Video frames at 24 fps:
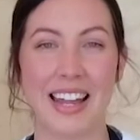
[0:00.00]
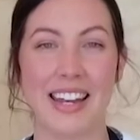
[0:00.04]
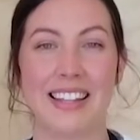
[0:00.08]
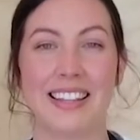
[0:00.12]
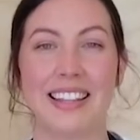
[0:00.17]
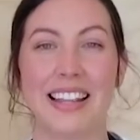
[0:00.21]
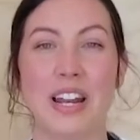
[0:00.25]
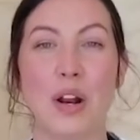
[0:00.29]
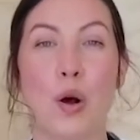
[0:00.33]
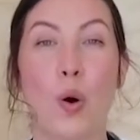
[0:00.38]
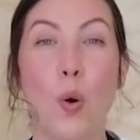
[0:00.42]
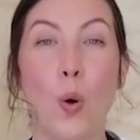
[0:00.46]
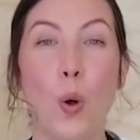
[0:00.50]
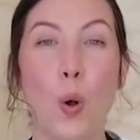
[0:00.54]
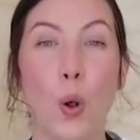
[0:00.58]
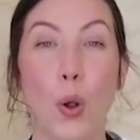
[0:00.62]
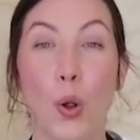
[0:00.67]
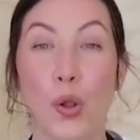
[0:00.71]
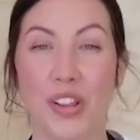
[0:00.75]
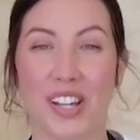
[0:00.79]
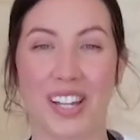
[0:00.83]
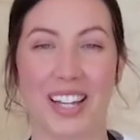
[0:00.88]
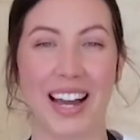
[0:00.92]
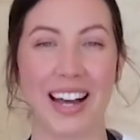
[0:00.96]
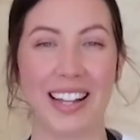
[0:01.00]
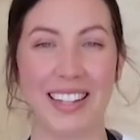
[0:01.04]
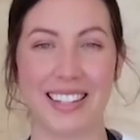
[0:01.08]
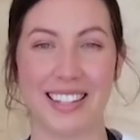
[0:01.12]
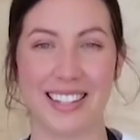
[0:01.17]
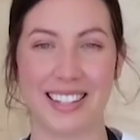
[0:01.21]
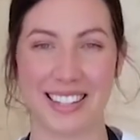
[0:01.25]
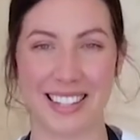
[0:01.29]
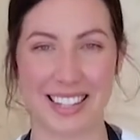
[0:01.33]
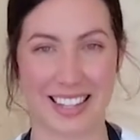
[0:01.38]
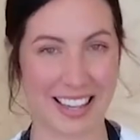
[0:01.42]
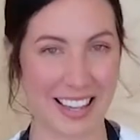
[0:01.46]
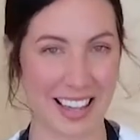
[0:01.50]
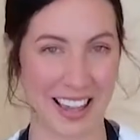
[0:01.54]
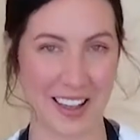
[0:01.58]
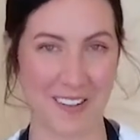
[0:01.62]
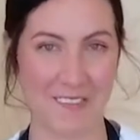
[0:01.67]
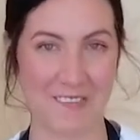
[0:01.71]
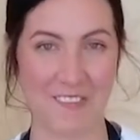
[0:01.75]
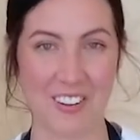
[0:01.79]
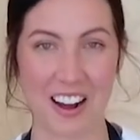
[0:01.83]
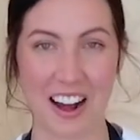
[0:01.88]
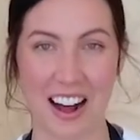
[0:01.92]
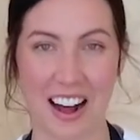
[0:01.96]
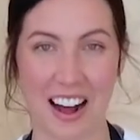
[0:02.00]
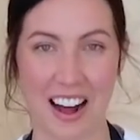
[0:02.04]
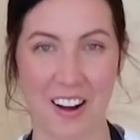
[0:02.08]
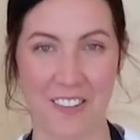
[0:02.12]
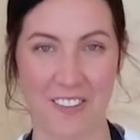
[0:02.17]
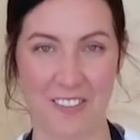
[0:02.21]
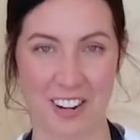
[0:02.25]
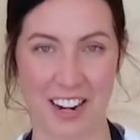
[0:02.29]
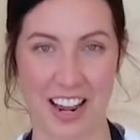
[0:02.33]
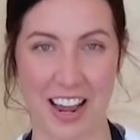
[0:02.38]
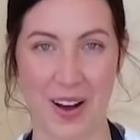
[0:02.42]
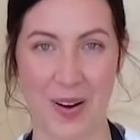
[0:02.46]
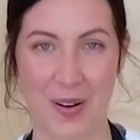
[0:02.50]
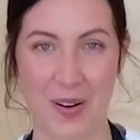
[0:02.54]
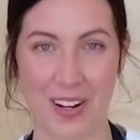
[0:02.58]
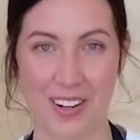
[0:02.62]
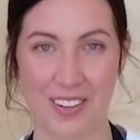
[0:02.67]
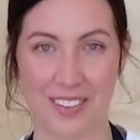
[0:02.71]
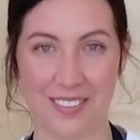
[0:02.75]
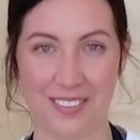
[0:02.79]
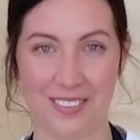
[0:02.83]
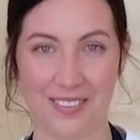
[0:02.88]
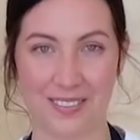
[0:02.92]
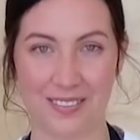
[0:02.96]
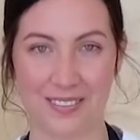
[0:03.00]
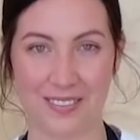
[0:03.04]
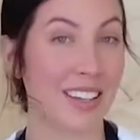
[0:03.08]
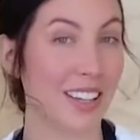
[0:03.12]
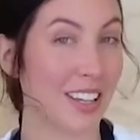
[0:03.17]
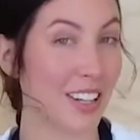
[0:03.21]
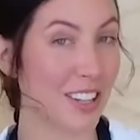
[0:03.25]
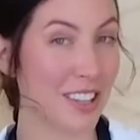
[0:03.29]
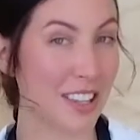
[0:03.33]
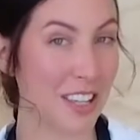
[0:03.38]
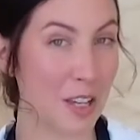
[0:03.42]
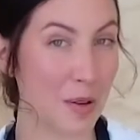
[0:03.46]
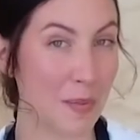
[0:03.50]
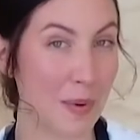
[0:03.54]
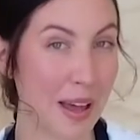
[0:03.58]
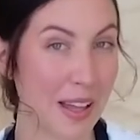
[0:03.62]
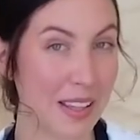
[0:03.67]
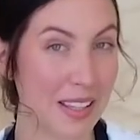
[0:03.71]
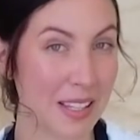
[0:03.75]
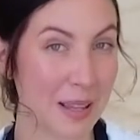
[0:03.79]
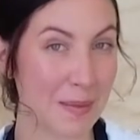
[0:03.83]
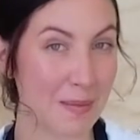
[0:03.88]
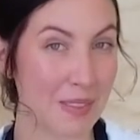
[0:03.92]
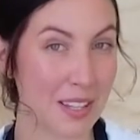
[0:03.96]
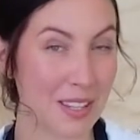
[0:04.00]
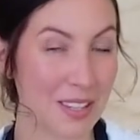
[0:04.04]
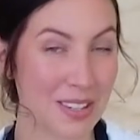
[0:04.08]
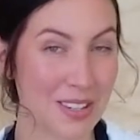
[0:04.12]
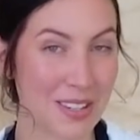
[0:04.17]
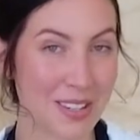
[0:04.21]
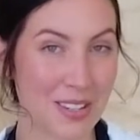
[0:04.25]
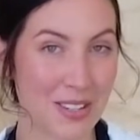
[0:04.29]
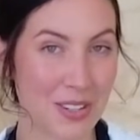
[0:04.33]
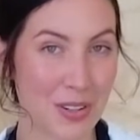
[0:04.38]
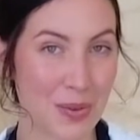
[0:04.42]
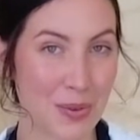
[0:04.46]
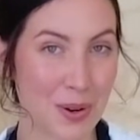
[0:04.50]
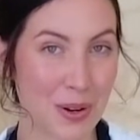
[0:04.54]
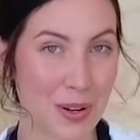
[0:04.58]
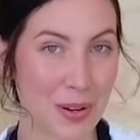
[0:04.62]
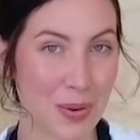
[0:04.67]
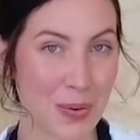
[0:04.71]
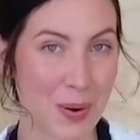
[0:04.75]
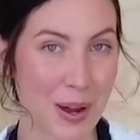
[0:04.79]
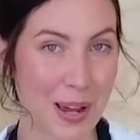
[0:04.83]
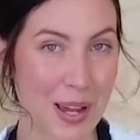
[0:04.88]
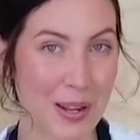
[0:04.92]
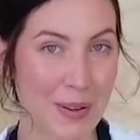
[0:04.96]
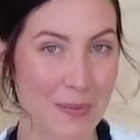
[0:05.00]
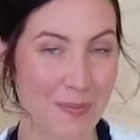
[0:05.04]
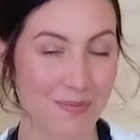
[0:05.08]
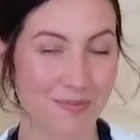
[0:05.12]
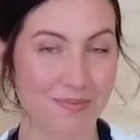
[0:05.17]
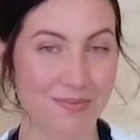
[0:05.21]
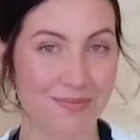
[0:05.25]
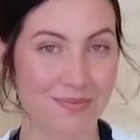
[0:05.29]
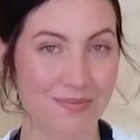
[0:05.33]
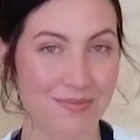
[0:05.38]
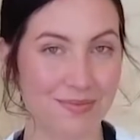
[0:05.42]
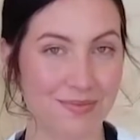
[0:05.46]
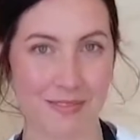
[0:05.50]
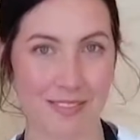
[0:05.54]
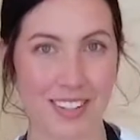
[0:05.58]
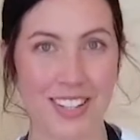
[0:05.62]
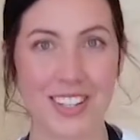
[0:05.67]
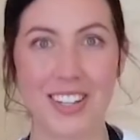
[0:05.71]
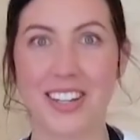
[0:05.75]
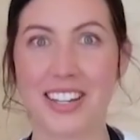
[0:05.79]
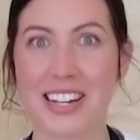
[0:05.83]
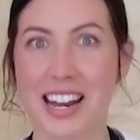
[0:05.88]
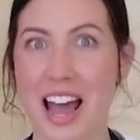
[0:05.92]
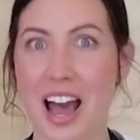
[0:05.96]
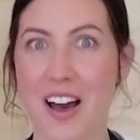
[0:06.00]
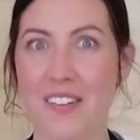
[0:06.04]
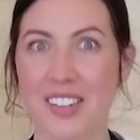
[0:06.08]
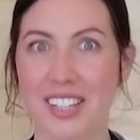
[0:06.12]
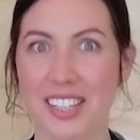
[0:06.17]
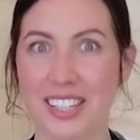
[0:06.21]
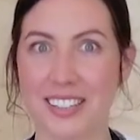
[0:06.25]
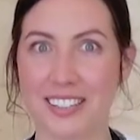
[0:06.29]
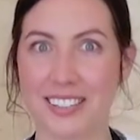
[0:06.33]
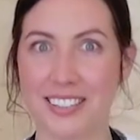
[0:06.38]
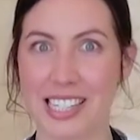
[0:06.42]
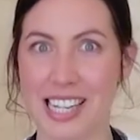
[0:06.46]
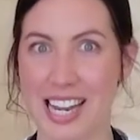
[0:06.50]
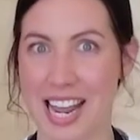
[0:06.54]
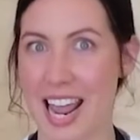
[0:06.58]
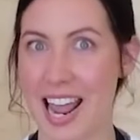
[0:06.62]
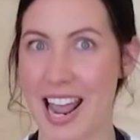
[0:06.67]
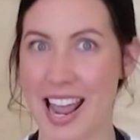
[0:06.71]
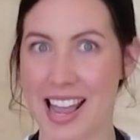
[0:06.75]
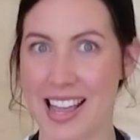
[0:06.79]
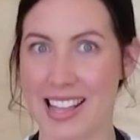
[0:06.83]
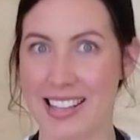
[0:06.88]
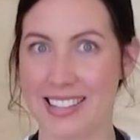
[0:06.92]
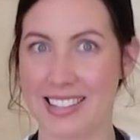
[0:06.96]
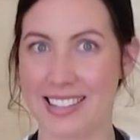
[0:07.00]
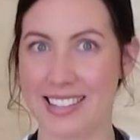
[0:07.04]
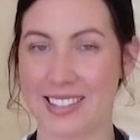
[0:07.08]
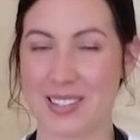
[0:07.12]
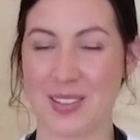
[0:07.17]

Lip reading: and let all the colours sink in for half an hour. Can you think about something you can do while you're waiting? You can have a little dance.